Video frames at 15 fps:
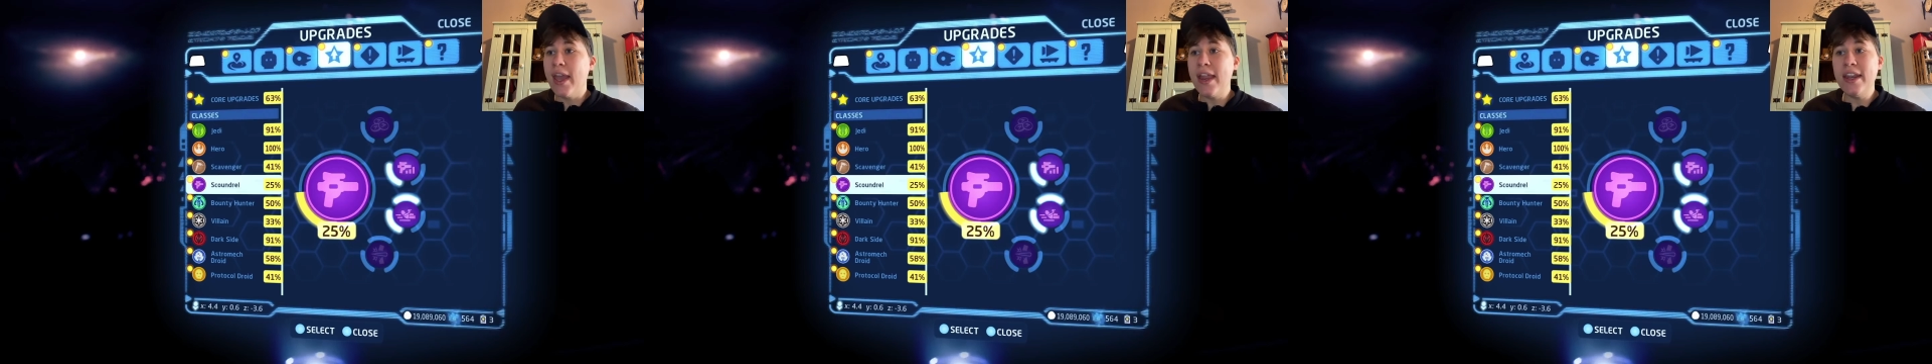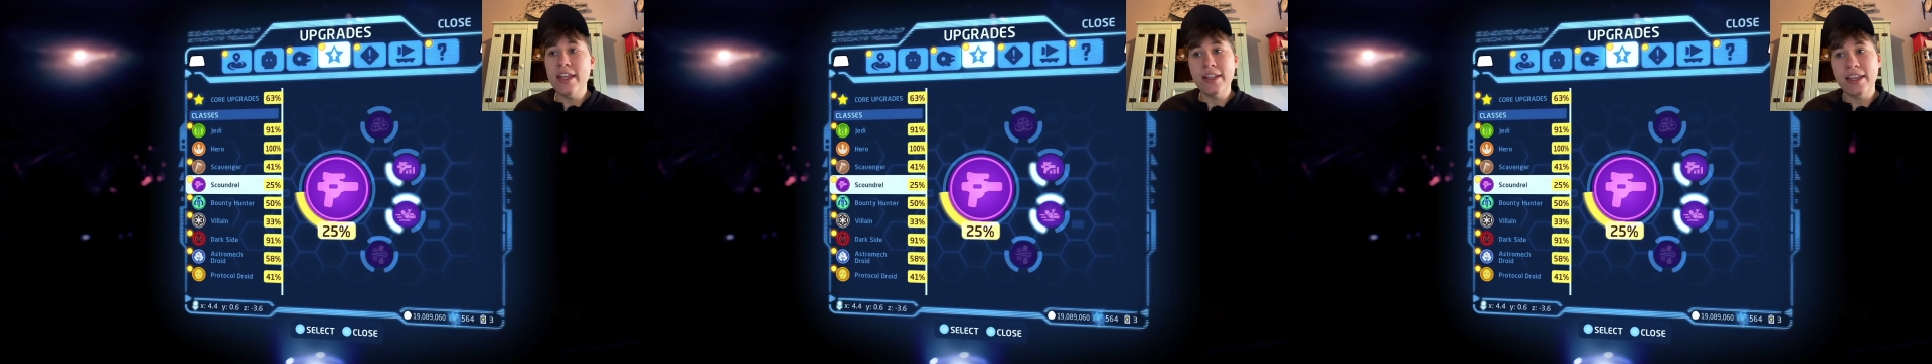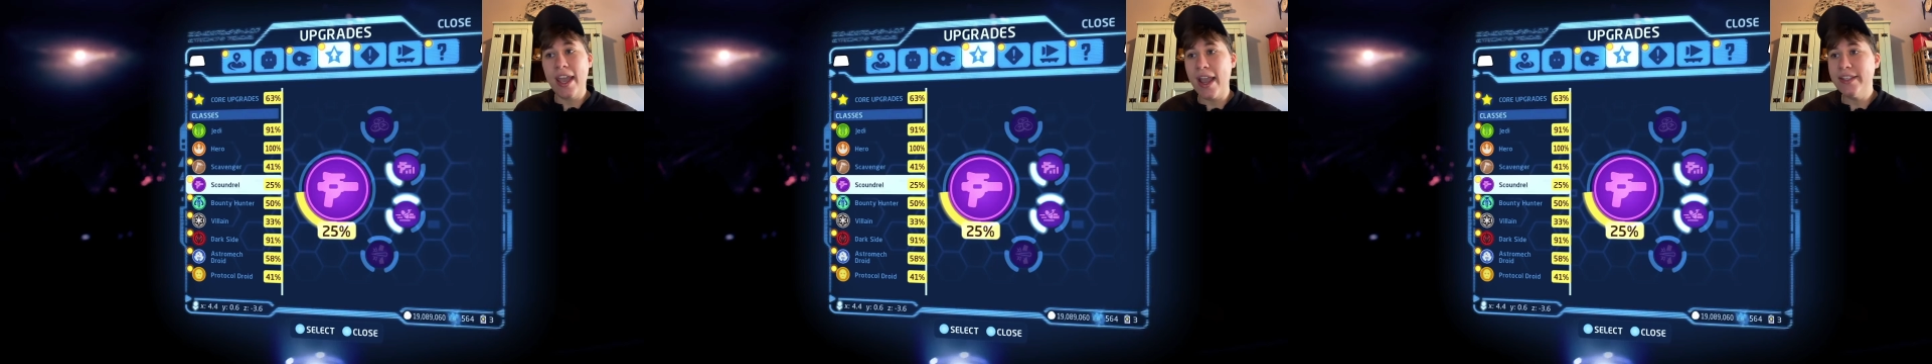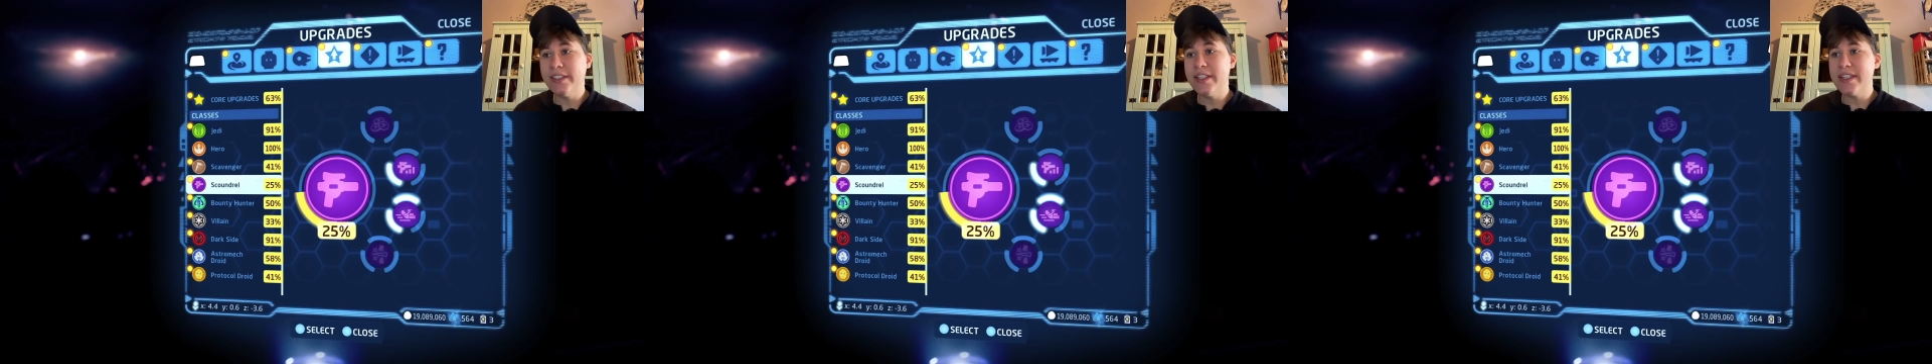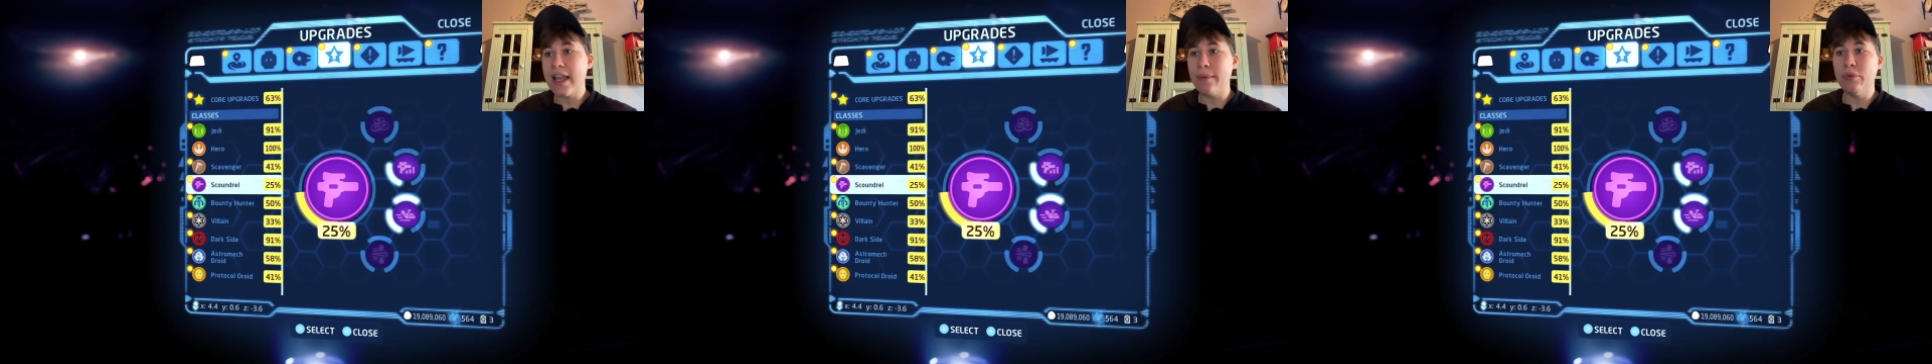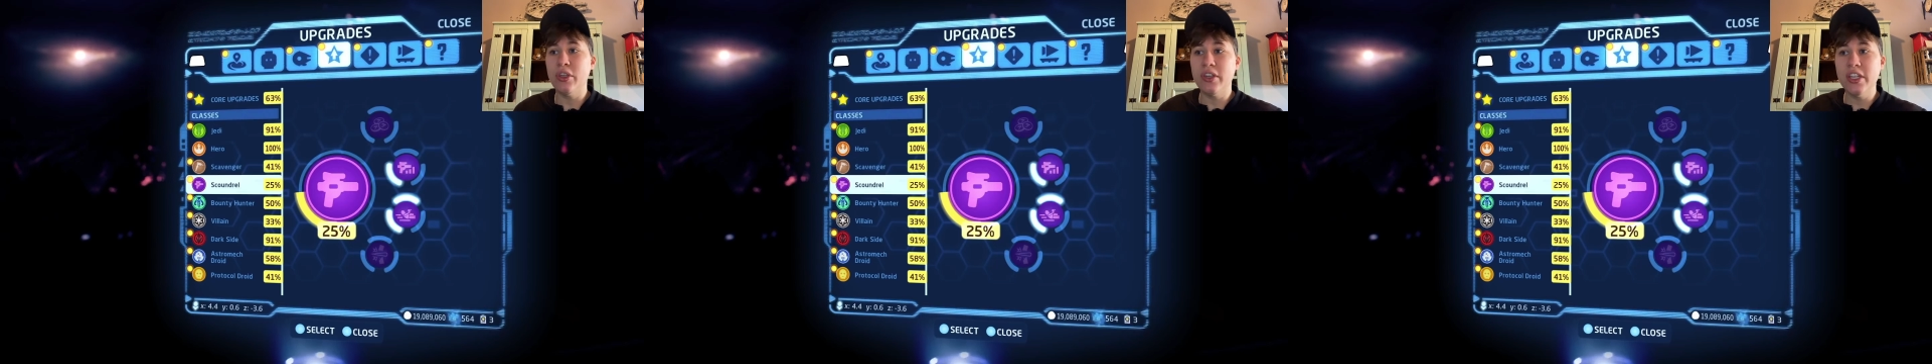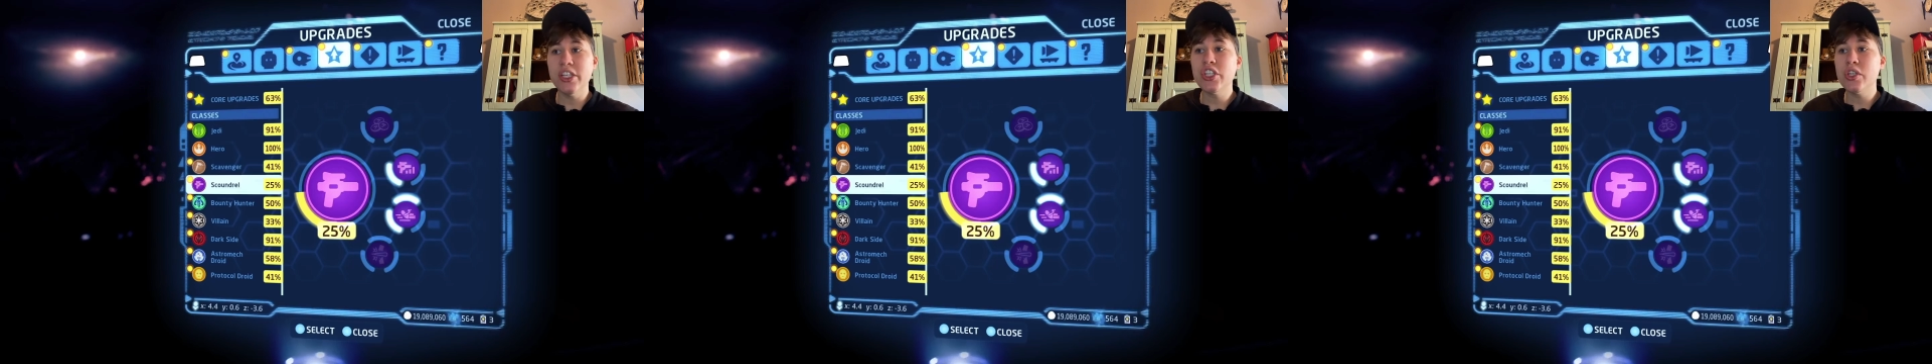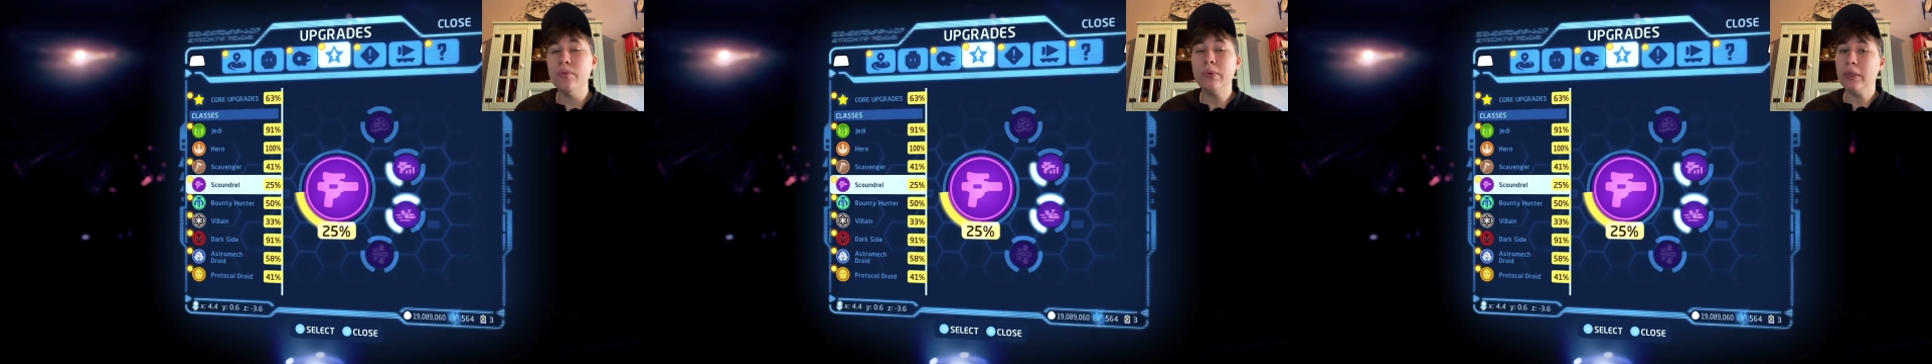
And in case it's ammunition,